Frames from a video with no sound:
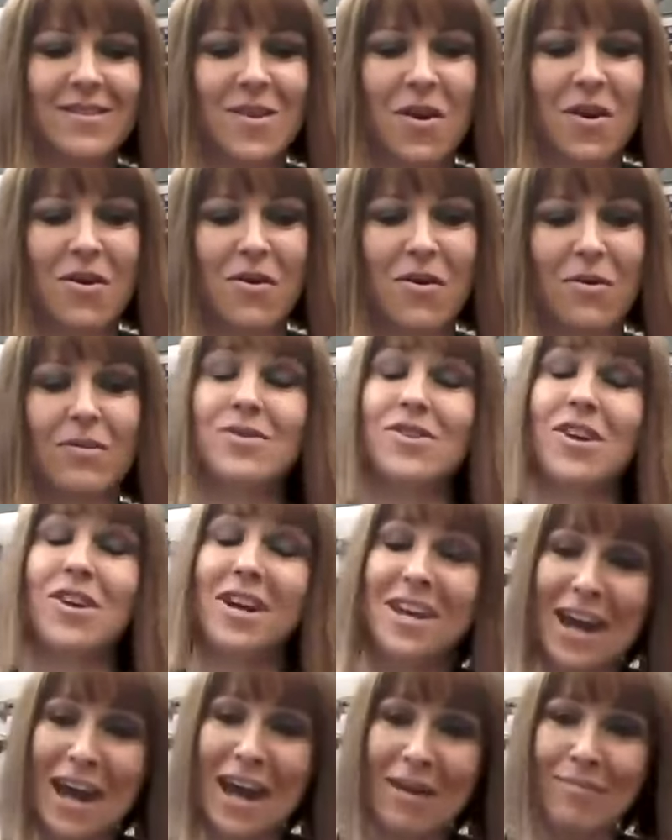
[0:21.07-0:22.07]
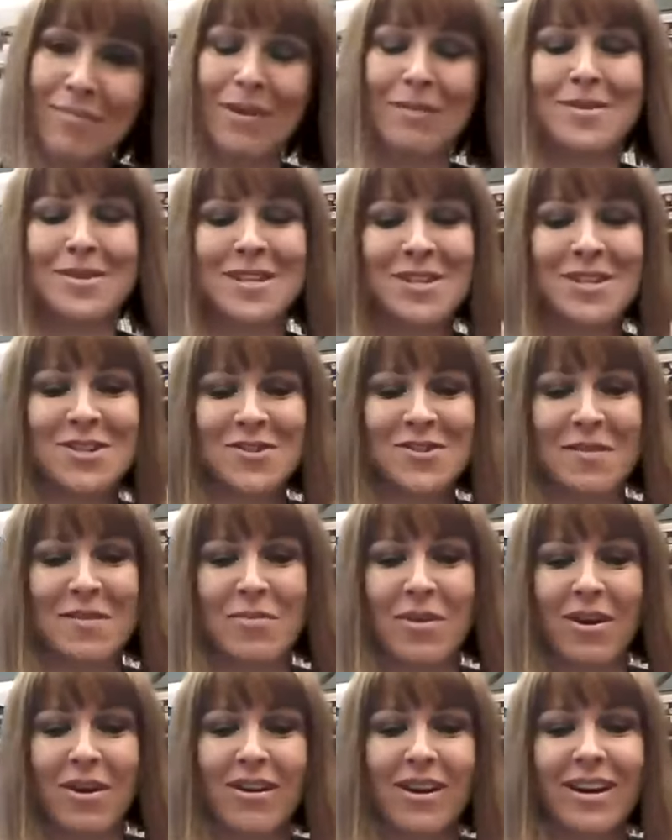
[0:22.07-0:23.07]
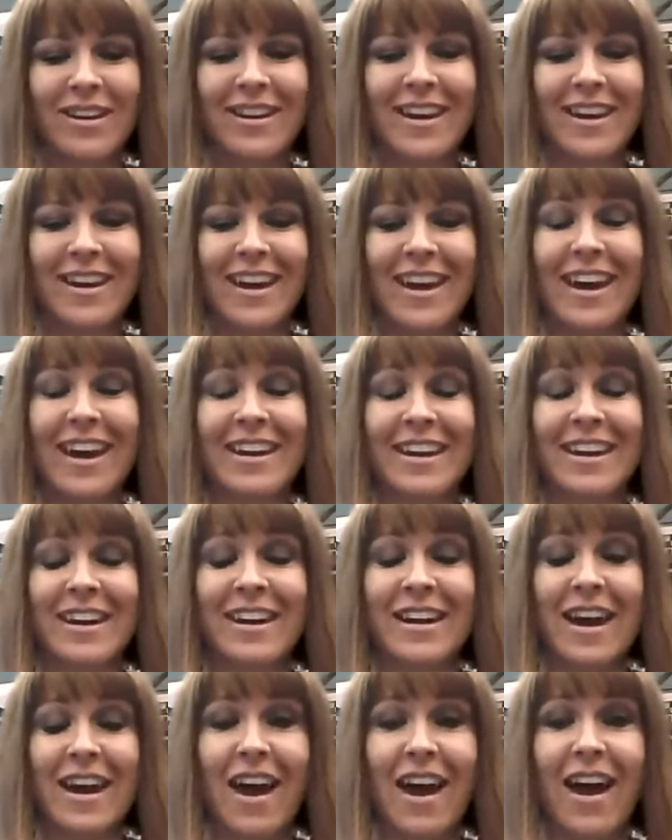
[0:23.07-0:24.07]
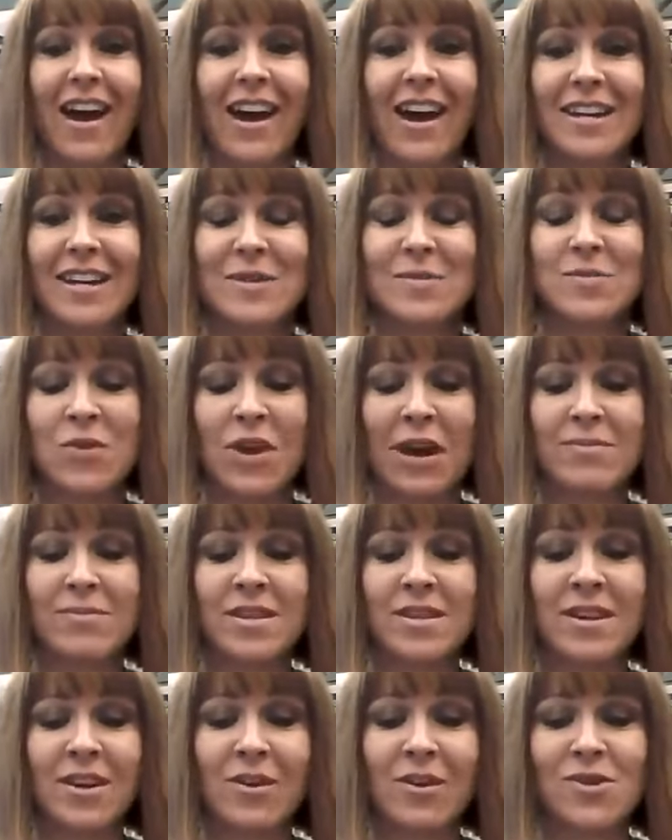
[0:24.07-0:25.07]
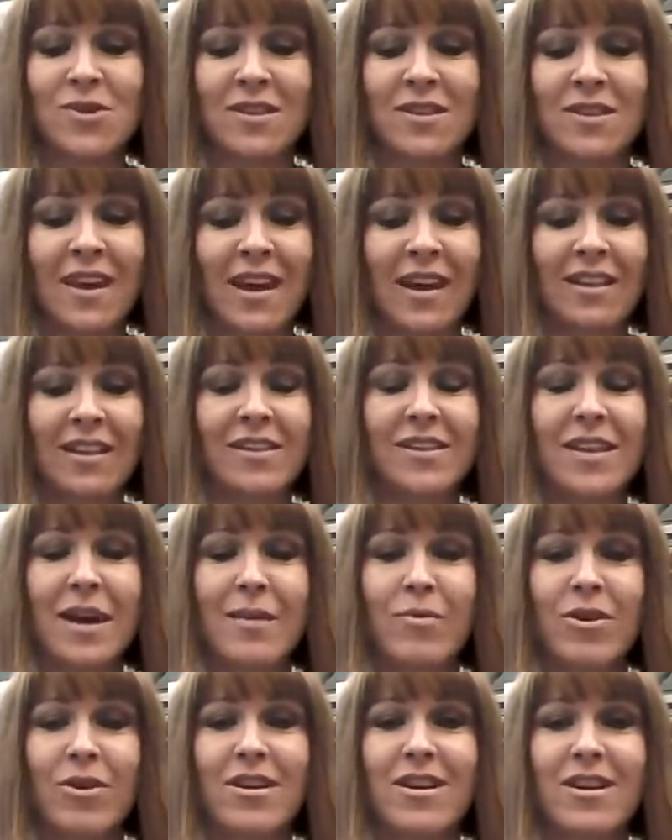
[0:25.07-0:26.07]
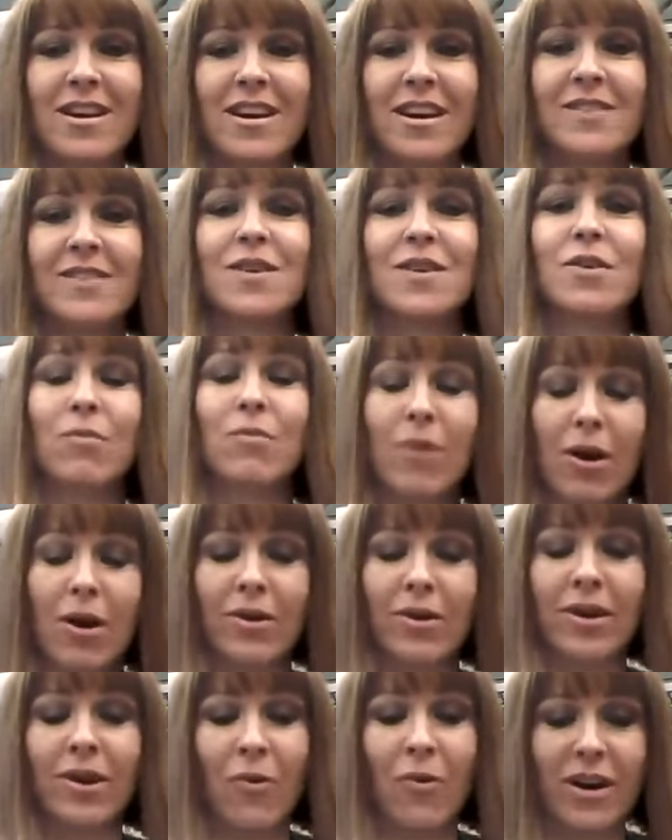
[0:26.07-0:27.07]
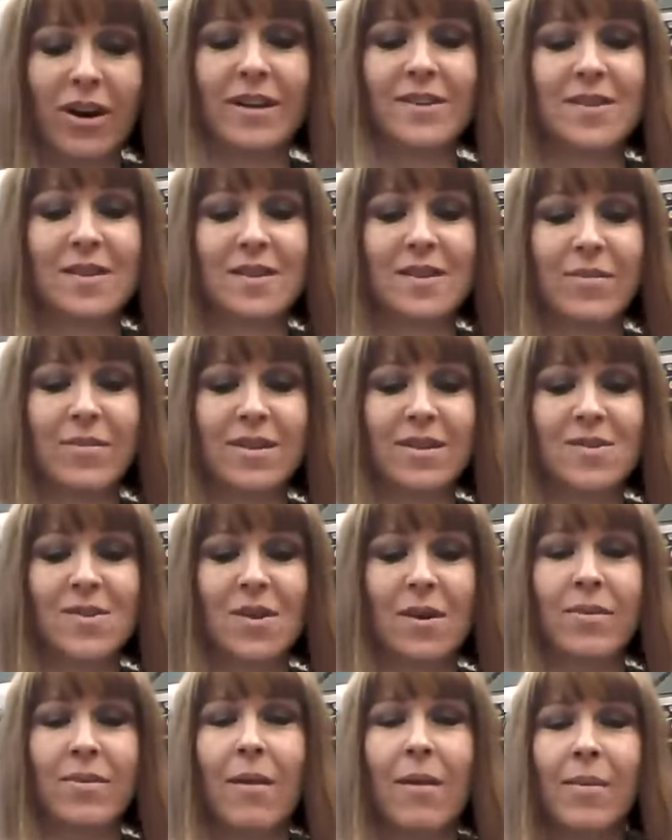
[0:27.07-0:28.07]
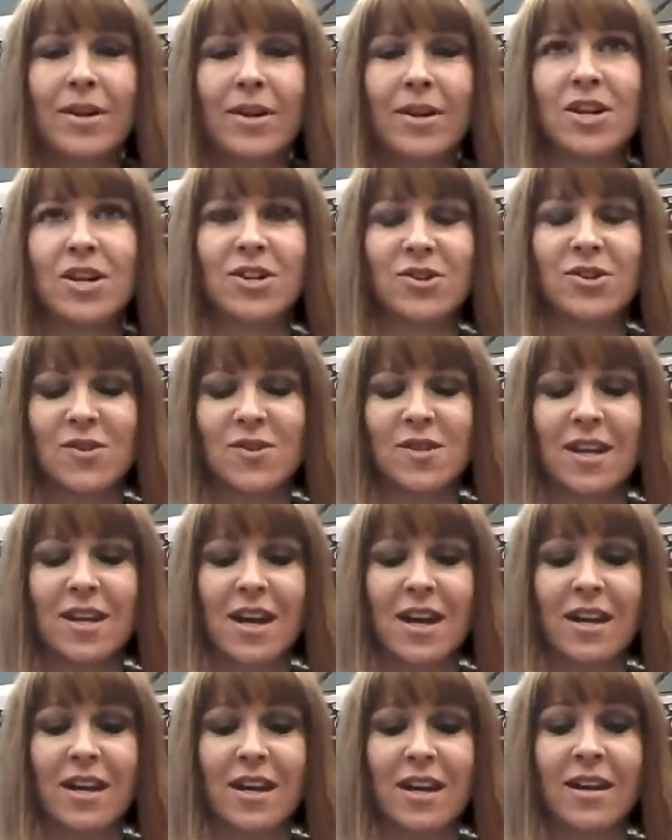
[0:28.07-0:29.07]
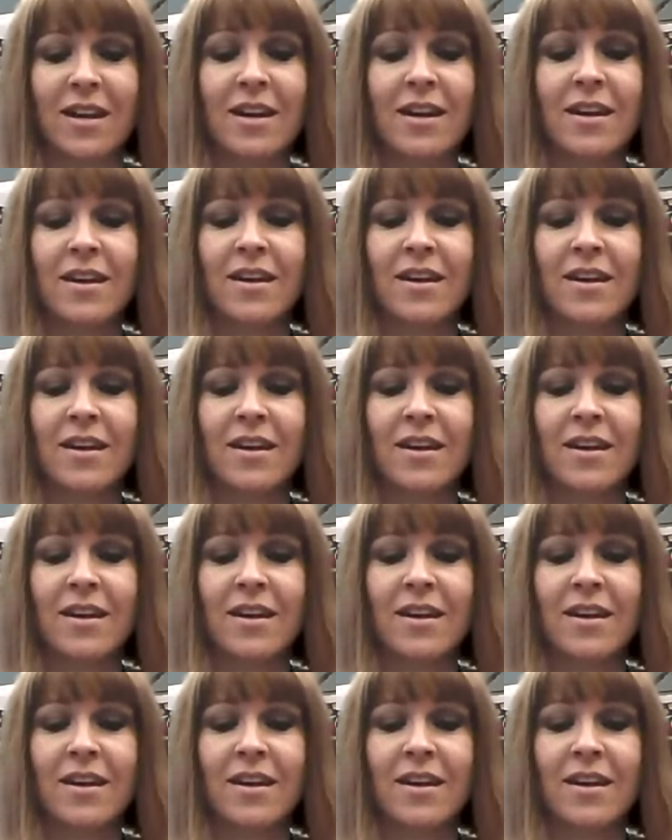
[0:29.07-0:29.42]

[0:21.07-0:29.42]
So, Jenny Gapp, I'm a teacher librarian, and I subscribe to the notion that the library is a growing organism, and so I'm not much interested in